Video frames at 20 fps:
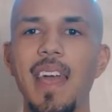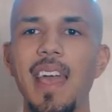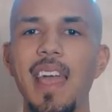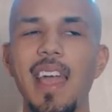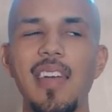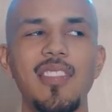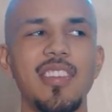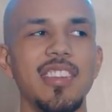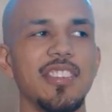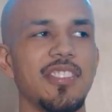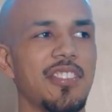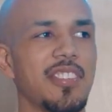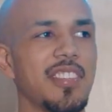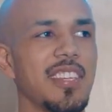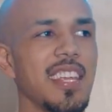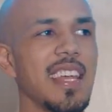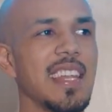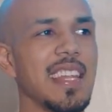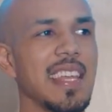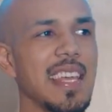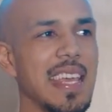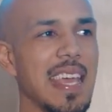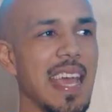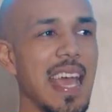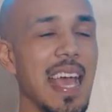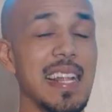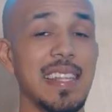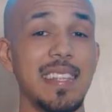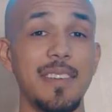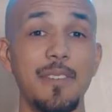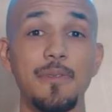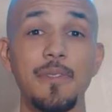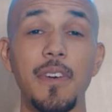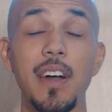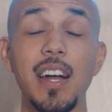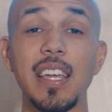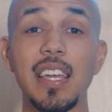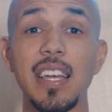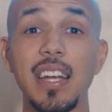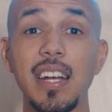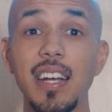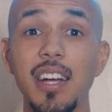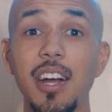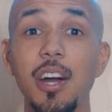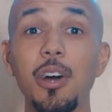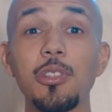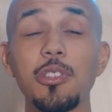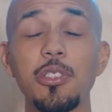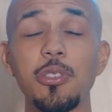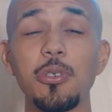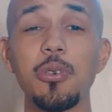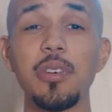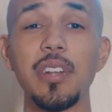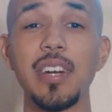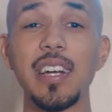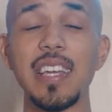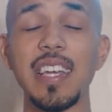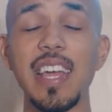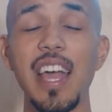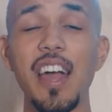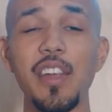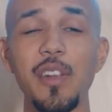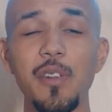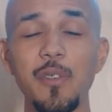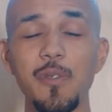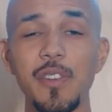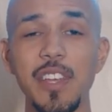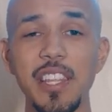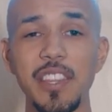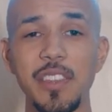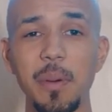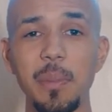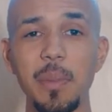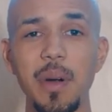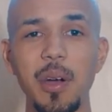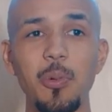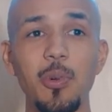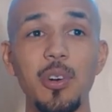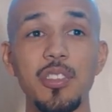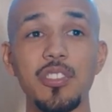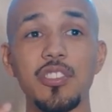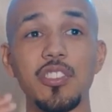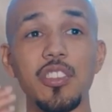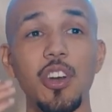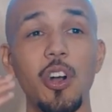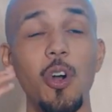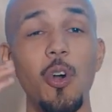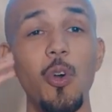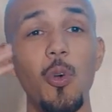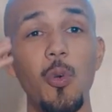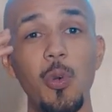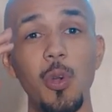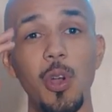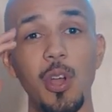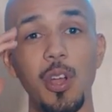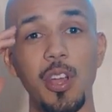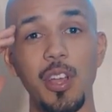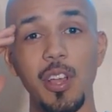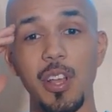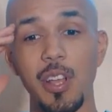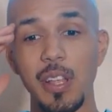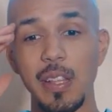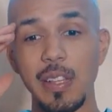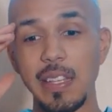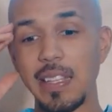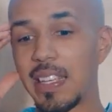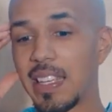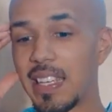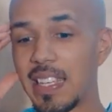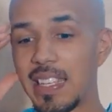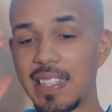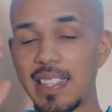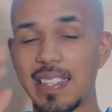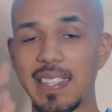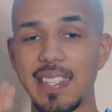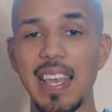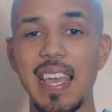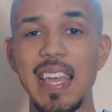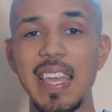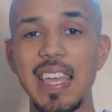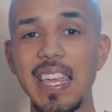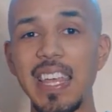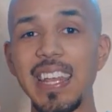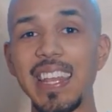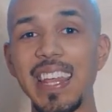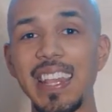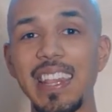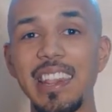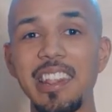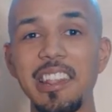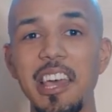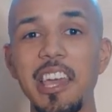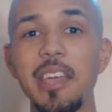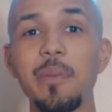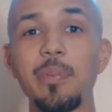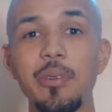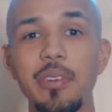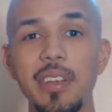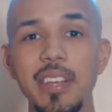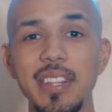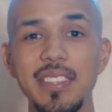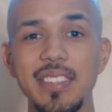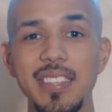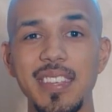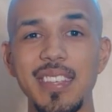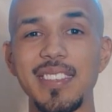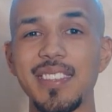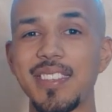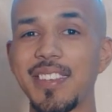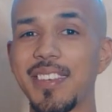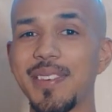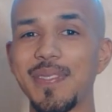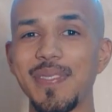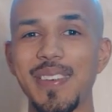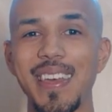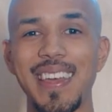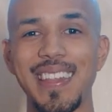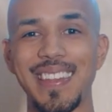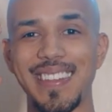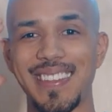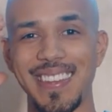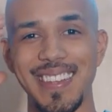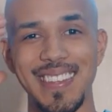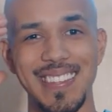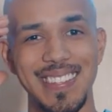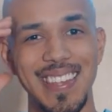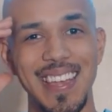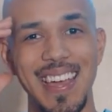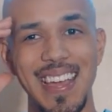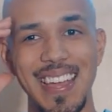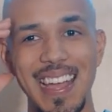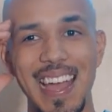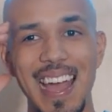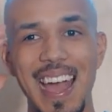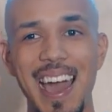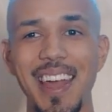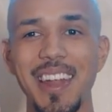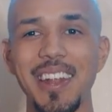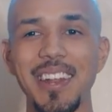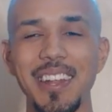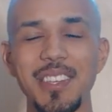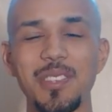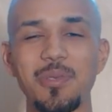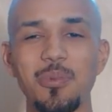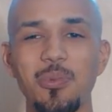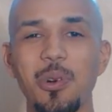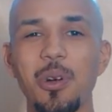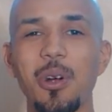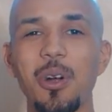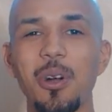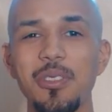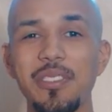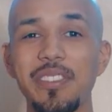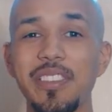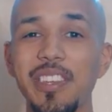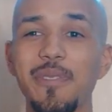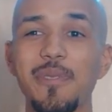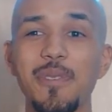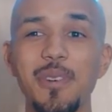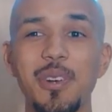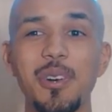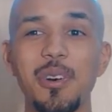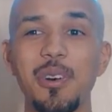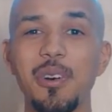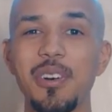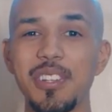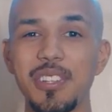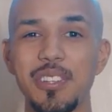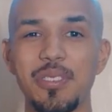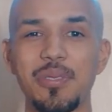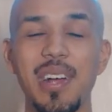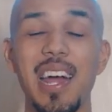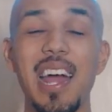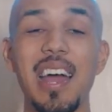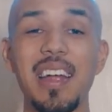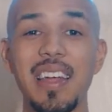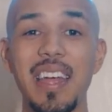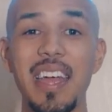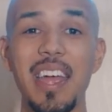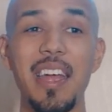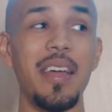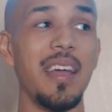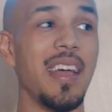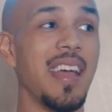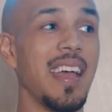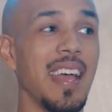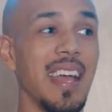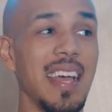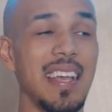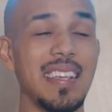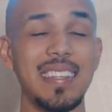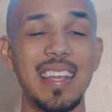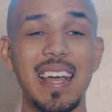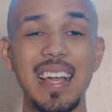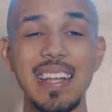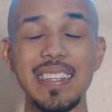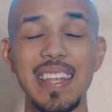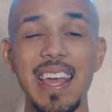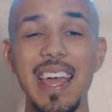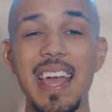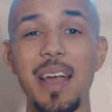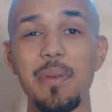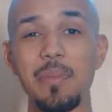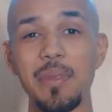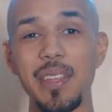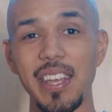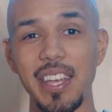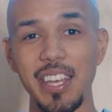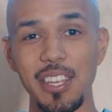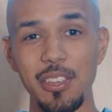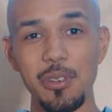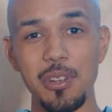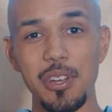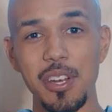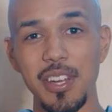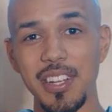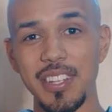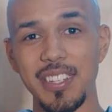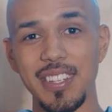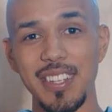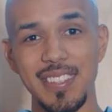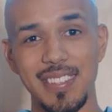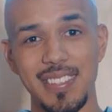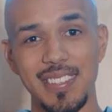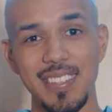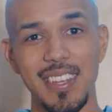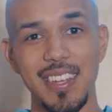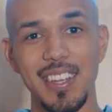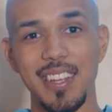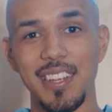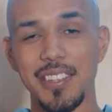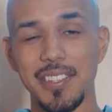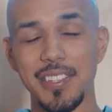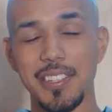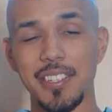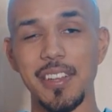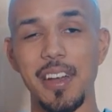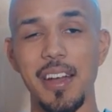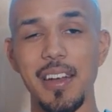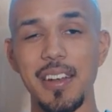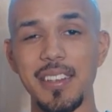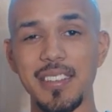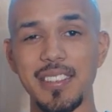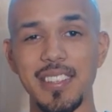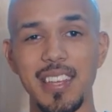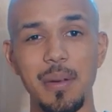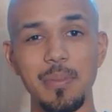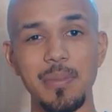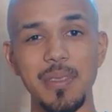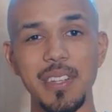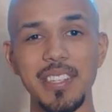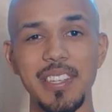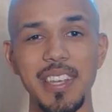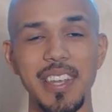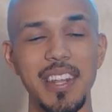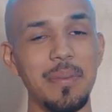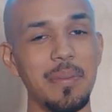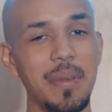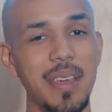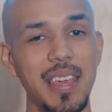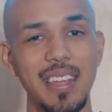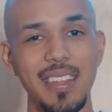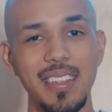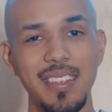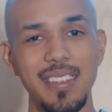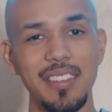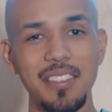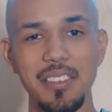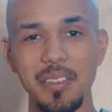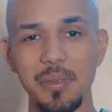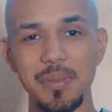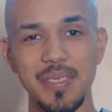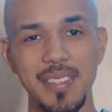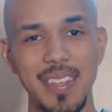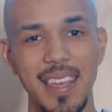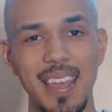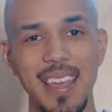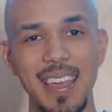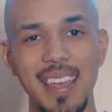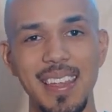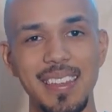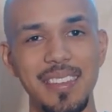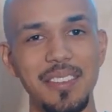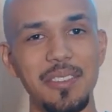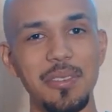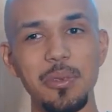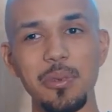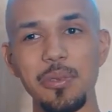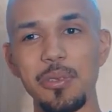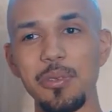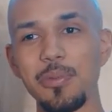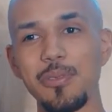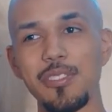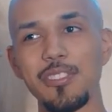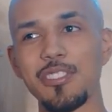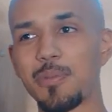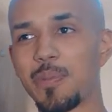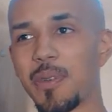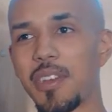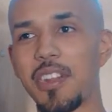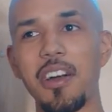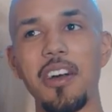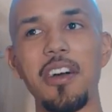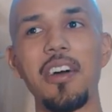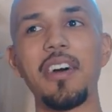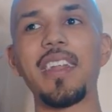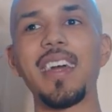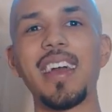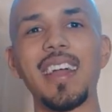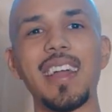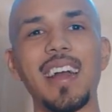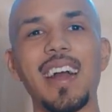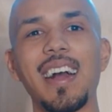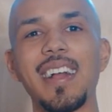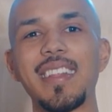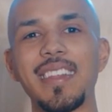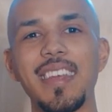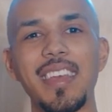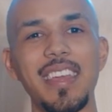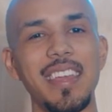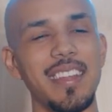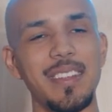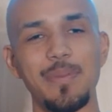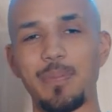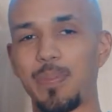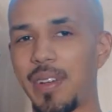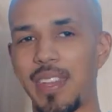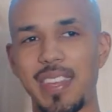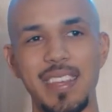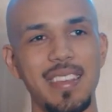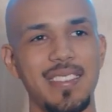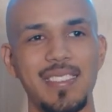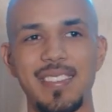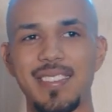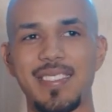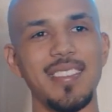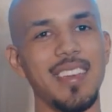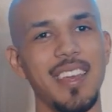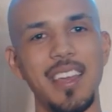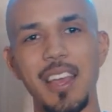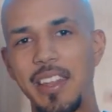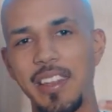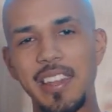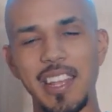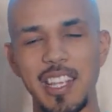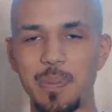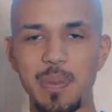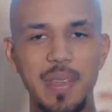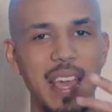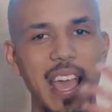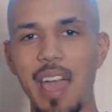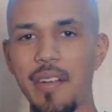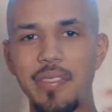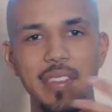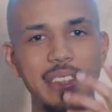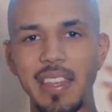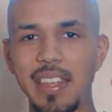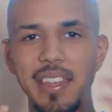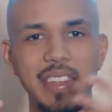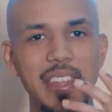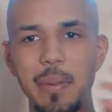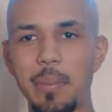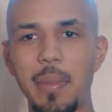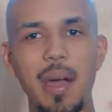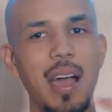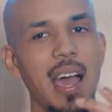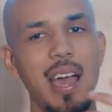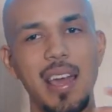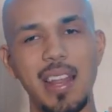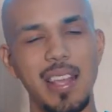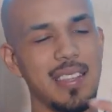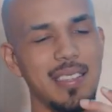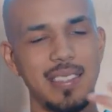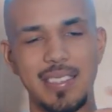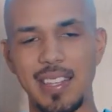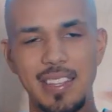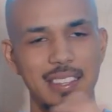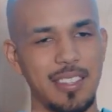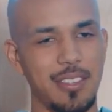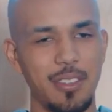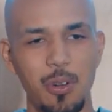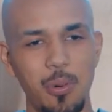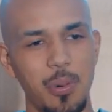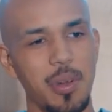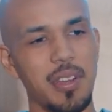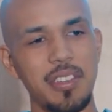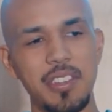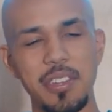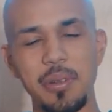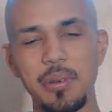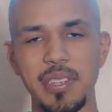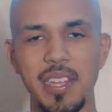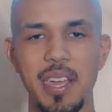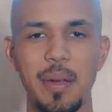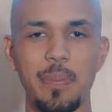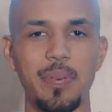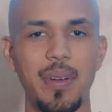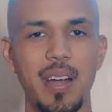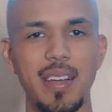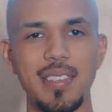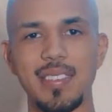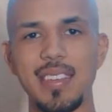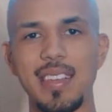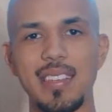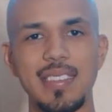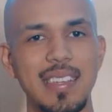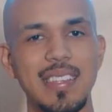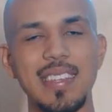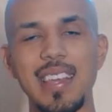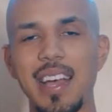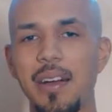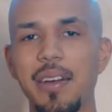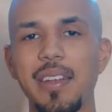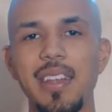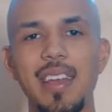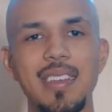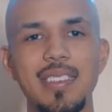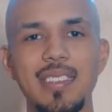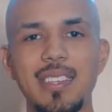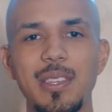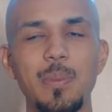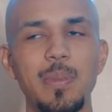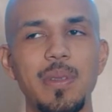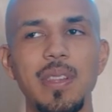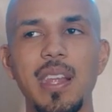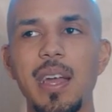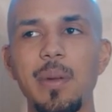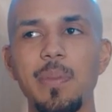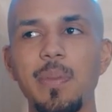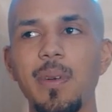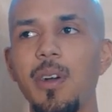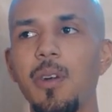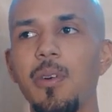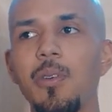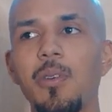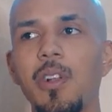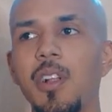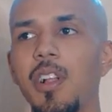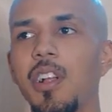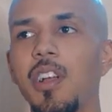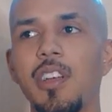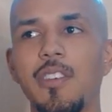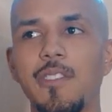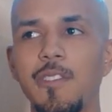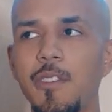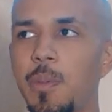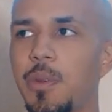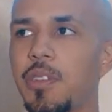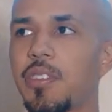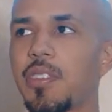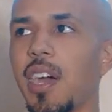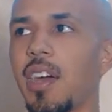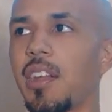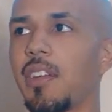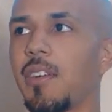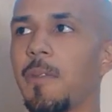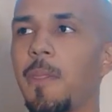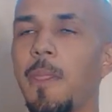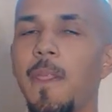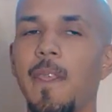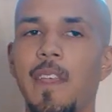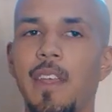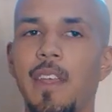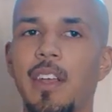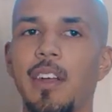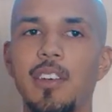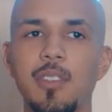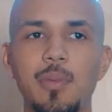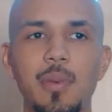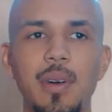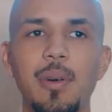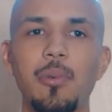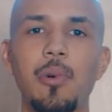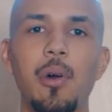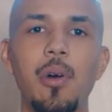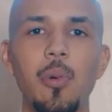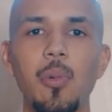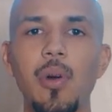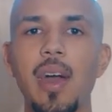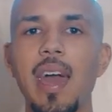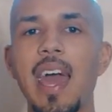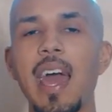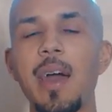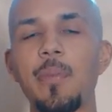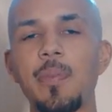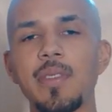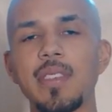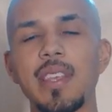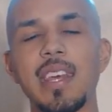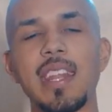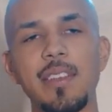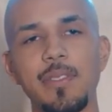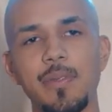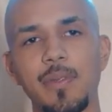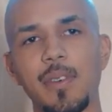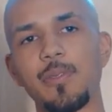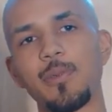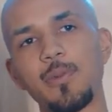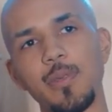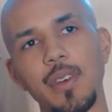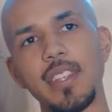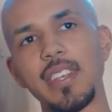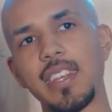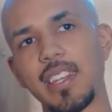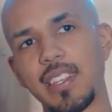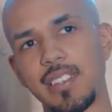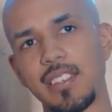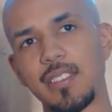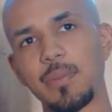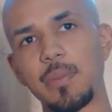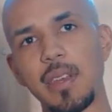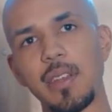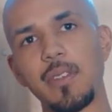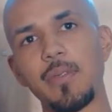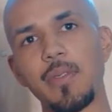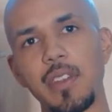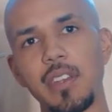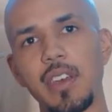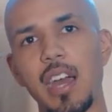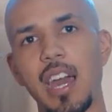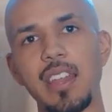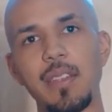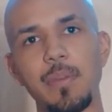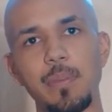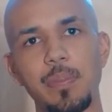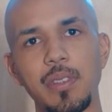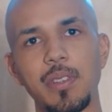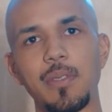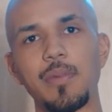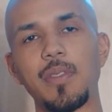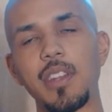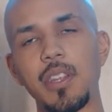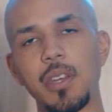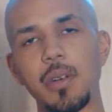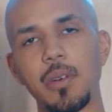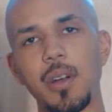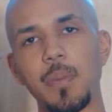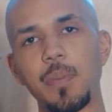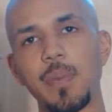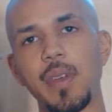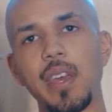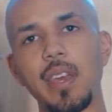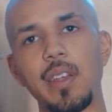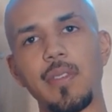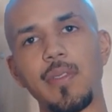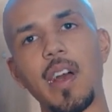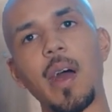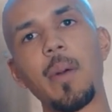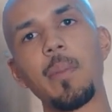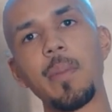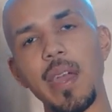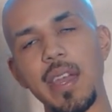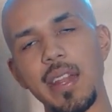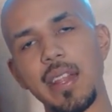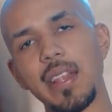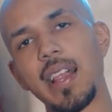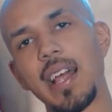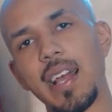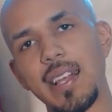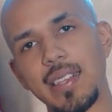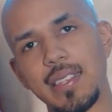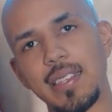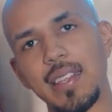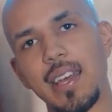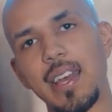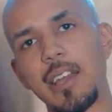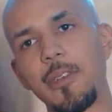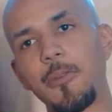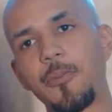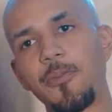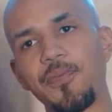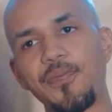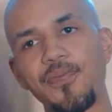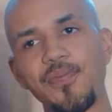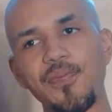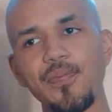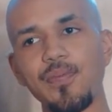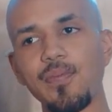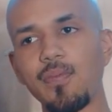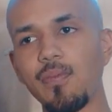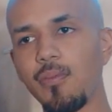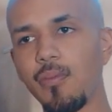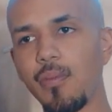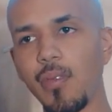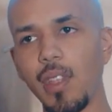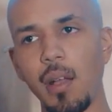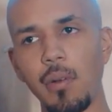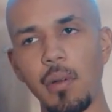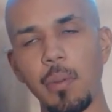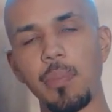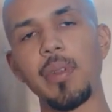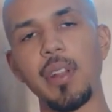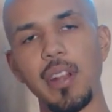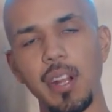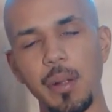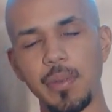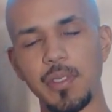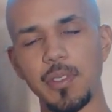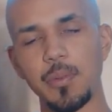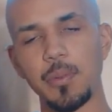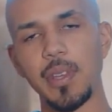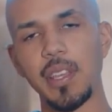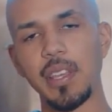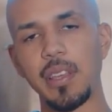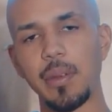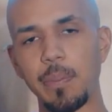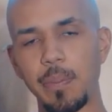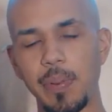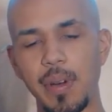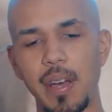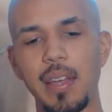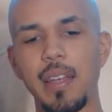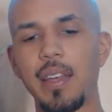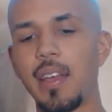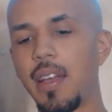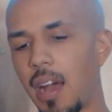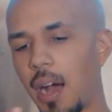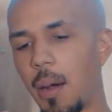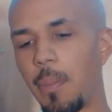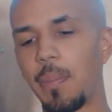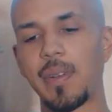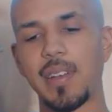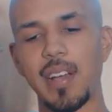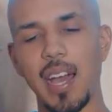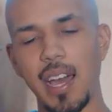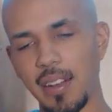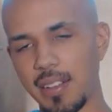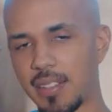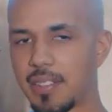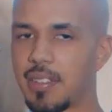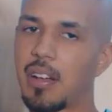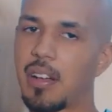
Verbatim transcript: and the shit he had to fucking go through to counterfeit the money was so insane and labor intensive and just like out of this world difficult and trial and error. It's like, damn, nigga, you could have just started something legitimate. You know what I'm saying? You spent all that goddamn, but he just, niggas be having it in their mind, is they just don't want to deal with that process. That's how it is. It'd be like, bro, you be trying to, cause what happens, and that's funny, cause this made a video, I didn't put the video up yet. I made it last night. I'm gonna put it up this week, but I'm kind of